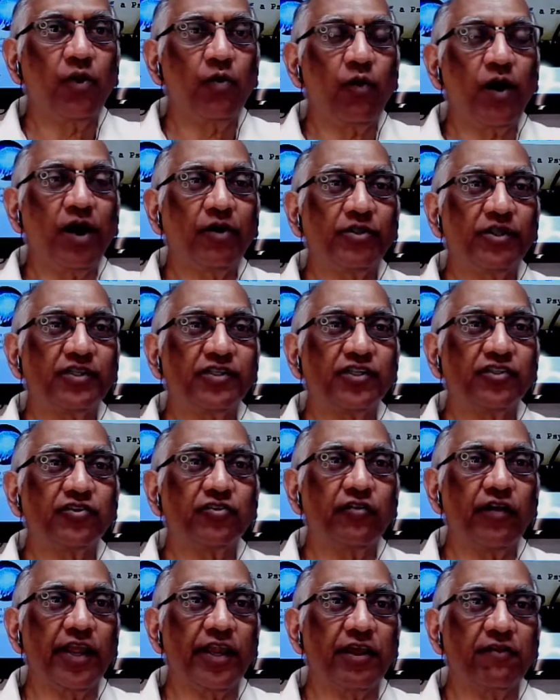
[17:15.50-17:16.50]
wow, this is
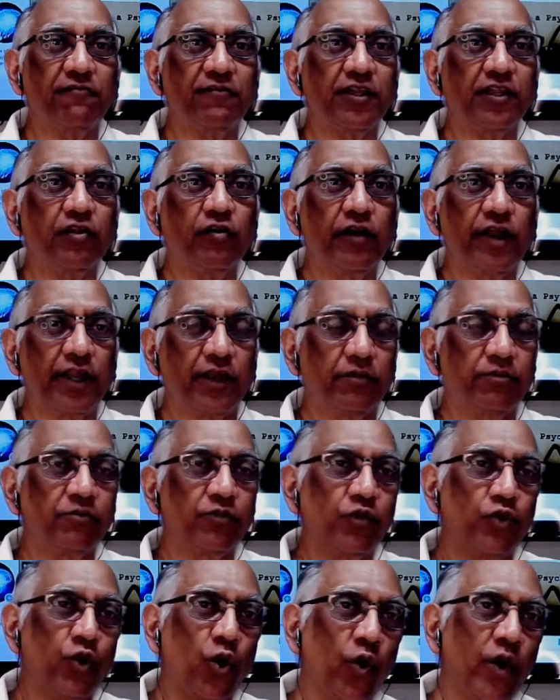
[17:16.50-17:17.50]
great. I feel great.
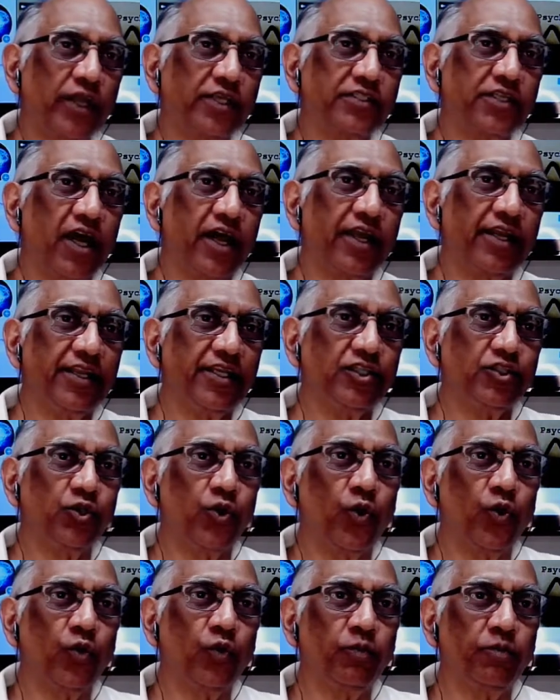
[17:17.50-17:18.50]
No anxieties,
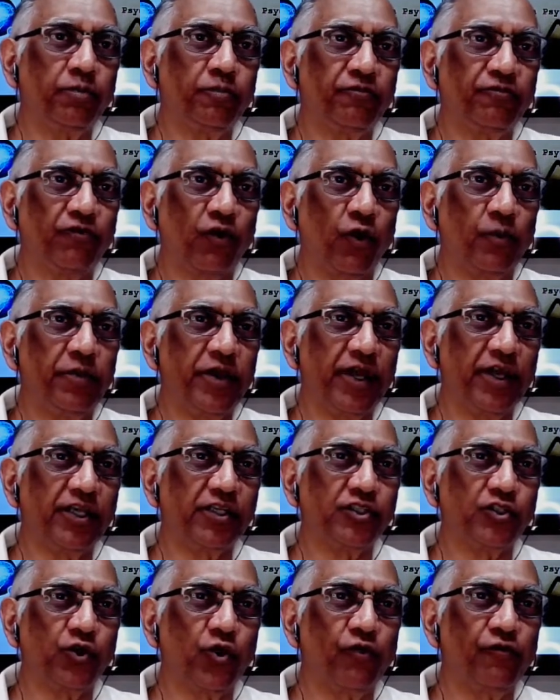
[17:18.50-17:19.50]
no
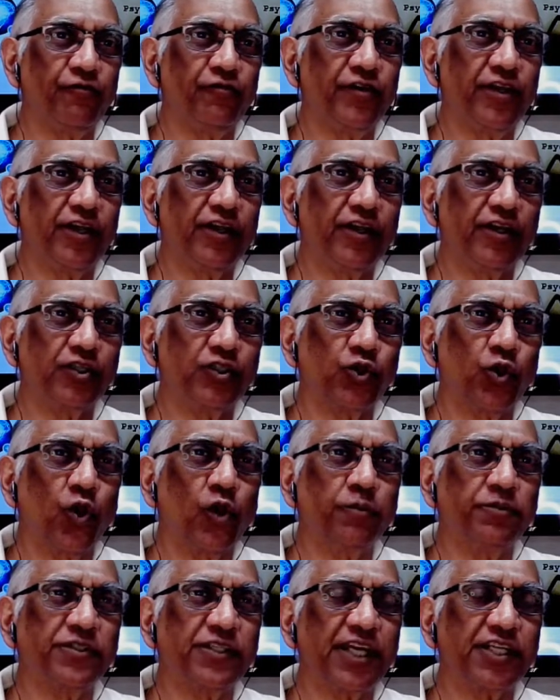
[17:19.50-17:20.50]
phobias, no fears, no
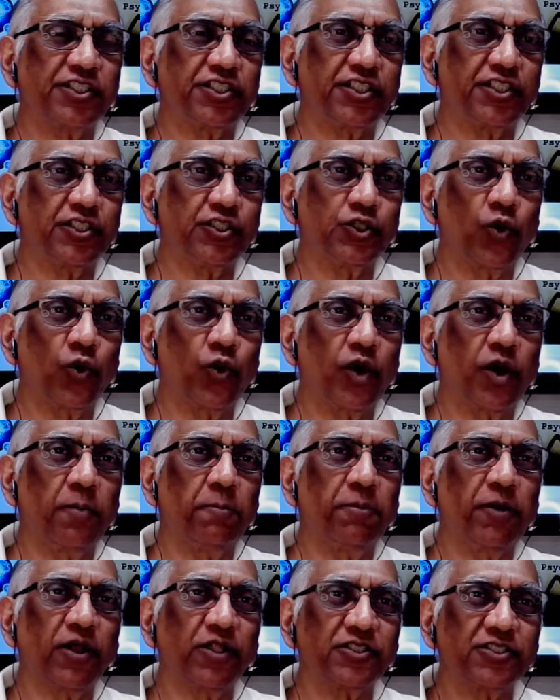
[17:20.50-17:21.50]
obsessions, no
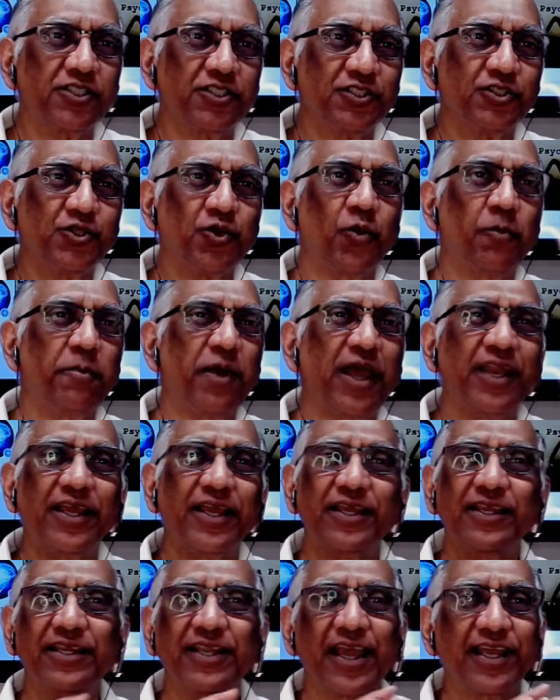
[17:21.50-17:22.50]
compulsions, no
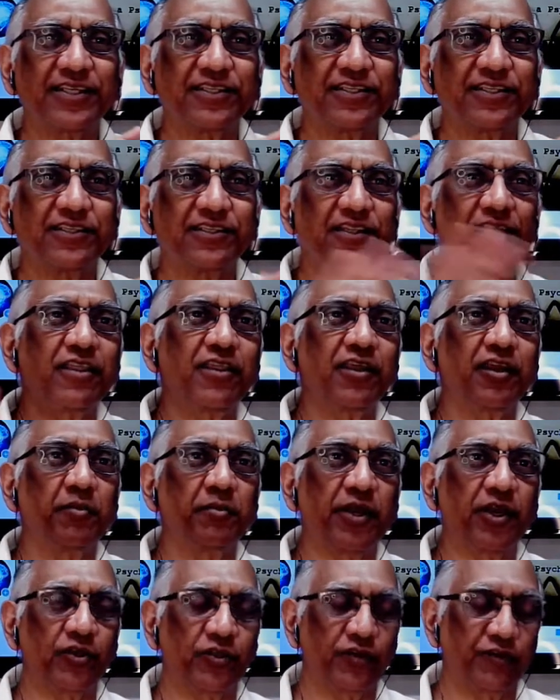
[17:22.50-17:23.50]
panic attacks, nothing
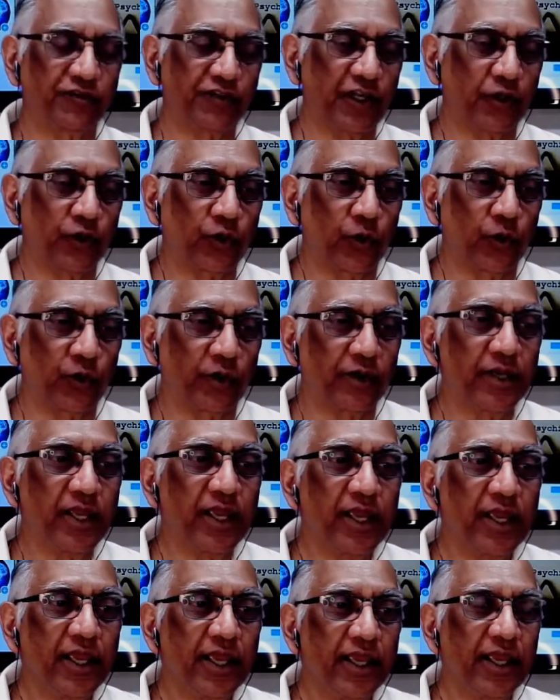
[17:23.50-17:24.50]
because of serotonin.
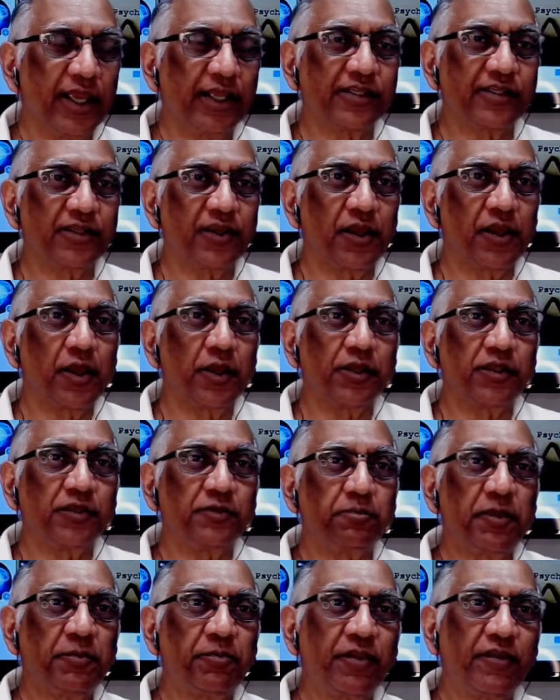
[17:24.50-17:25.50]
Right. It's
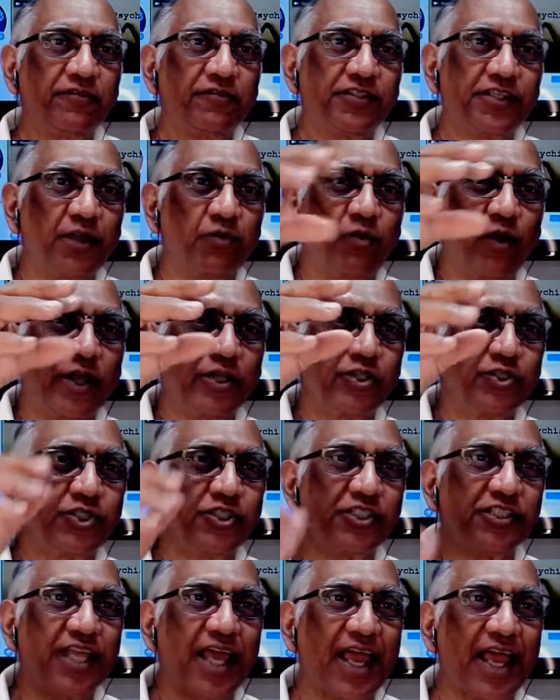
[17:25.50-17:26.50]
People have said, why don't you
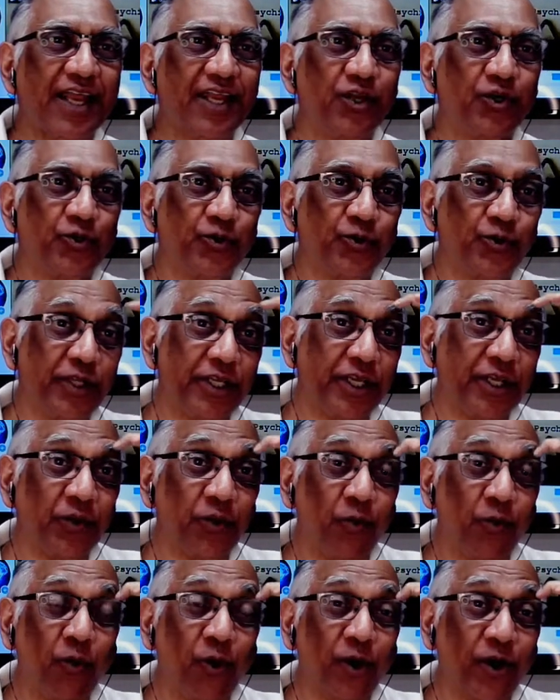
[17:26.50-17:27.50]
just add it to the
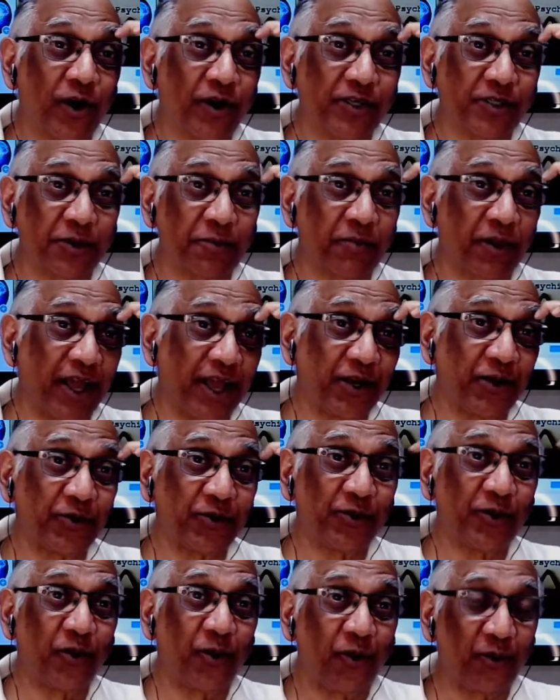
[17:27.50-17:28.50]
water supply
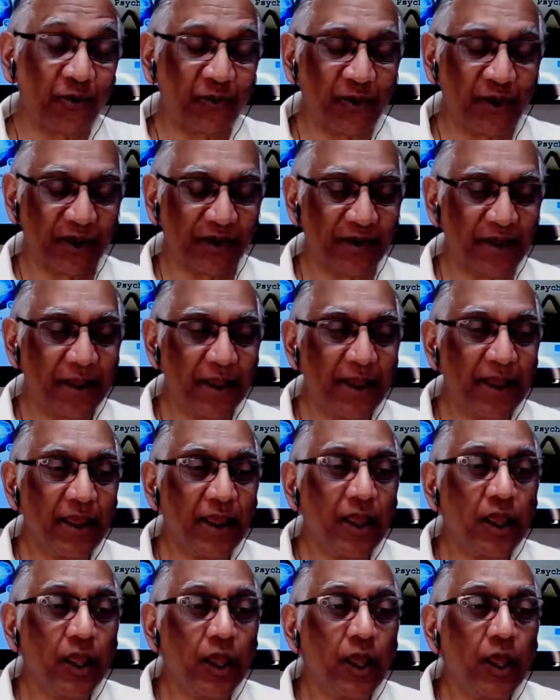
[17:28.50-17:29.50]
to the whole world? Yeah.
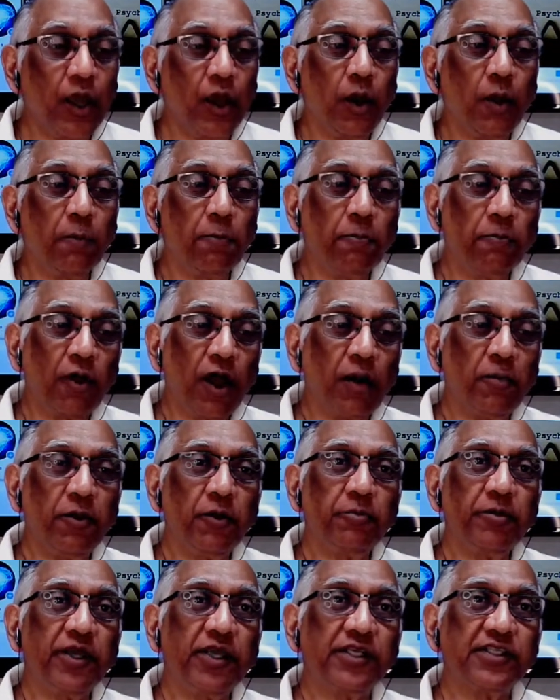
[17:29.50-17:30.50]

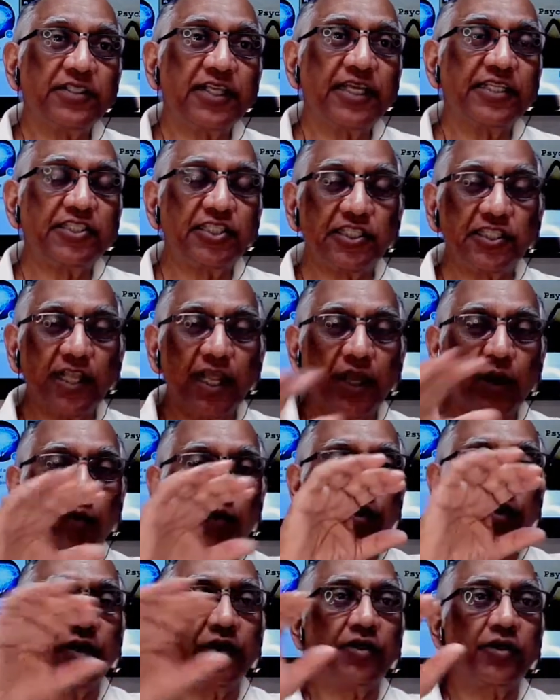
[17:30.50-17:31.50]
Problem is that just like
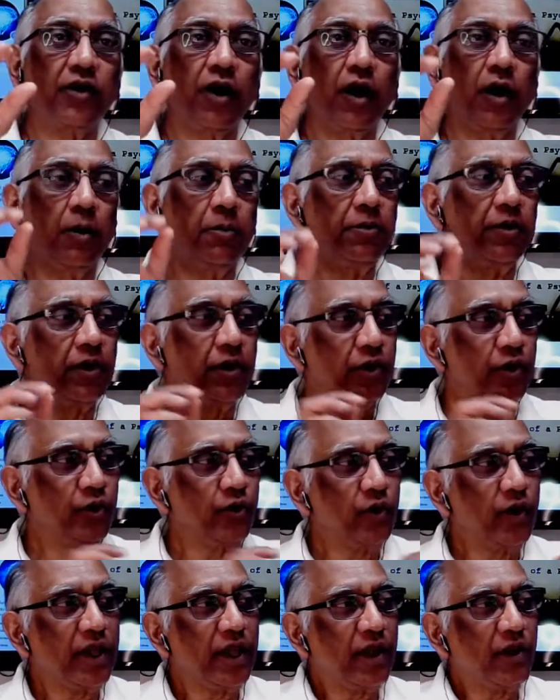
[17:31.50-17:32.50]
with a tub, you
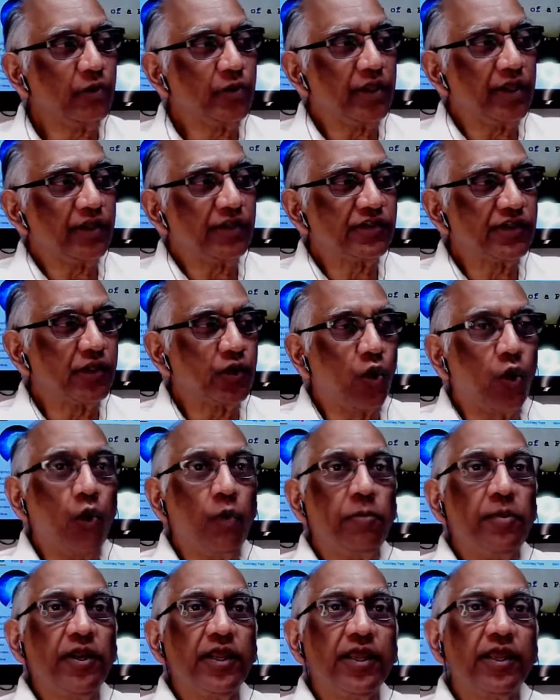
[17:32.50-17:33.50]
know how there's an
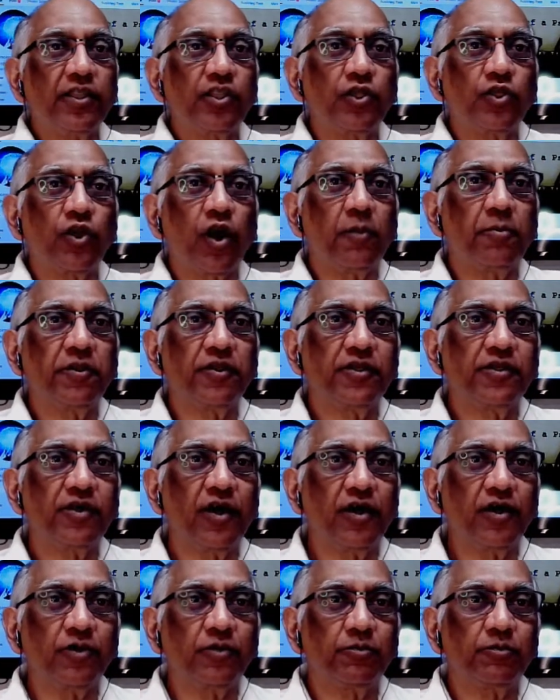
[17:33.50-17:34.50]
opening at the top of the
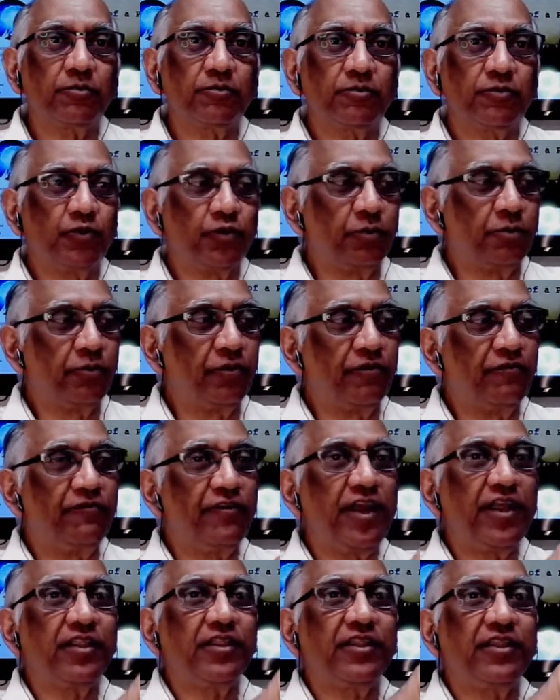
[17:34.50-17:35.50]
tub? Yeah, to
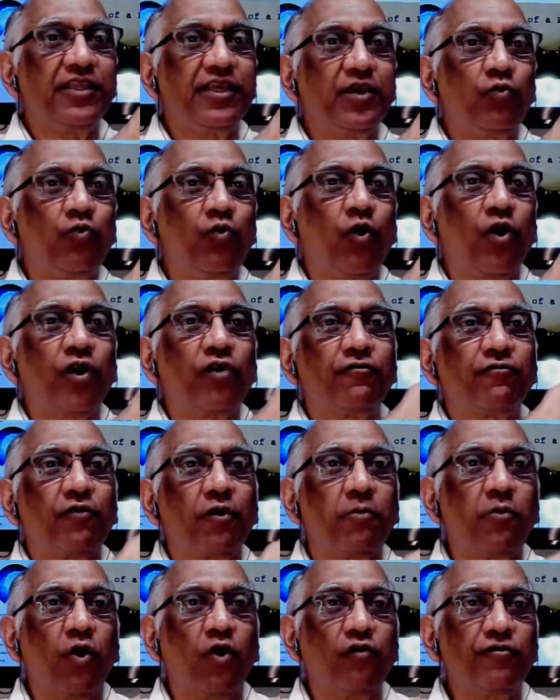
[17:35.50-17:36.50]
prevent yeah. the water
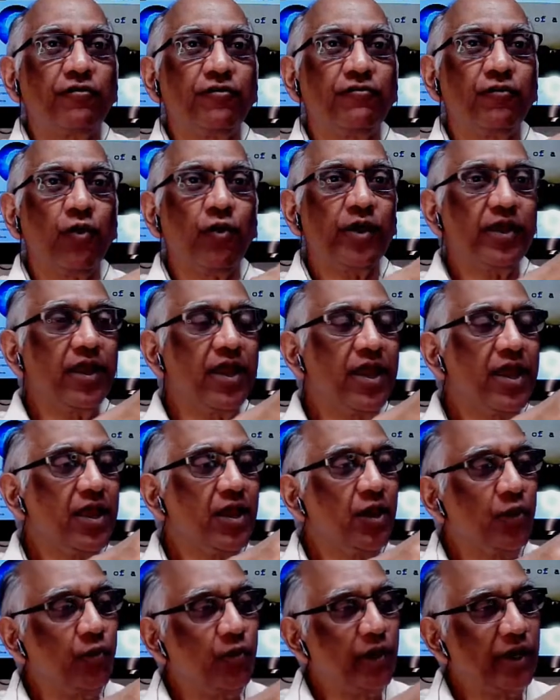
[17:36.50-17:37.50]
from overflowing. Right.
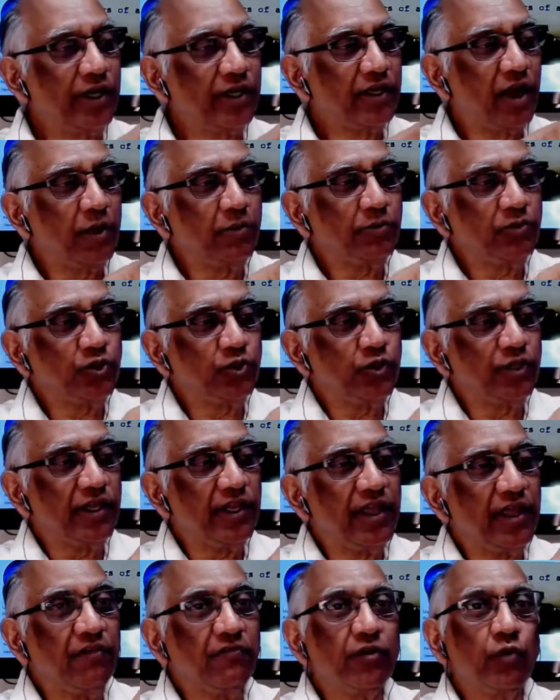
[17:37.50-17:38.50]
When it comes to the
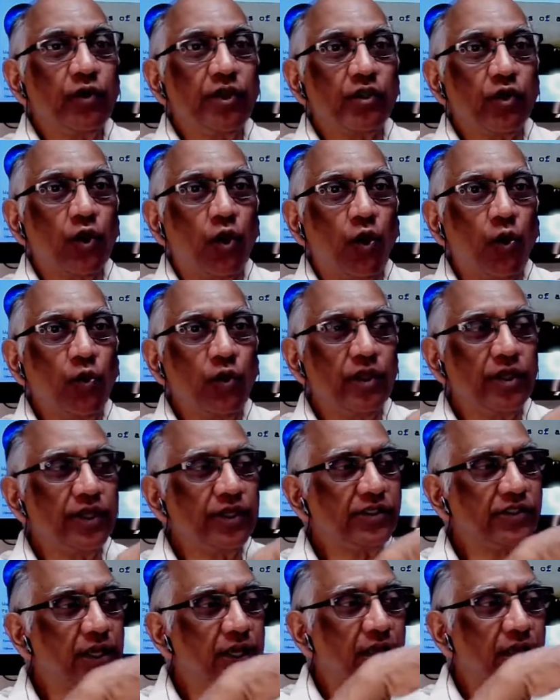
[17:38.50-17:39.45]
level where the hole is,